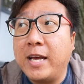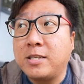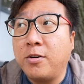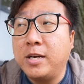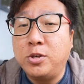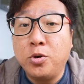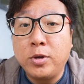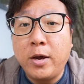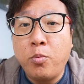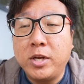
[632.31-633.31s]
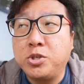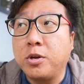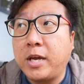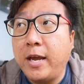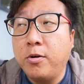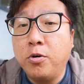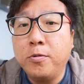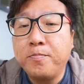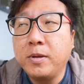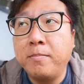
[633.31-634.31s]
As long as you don't get one-shot KO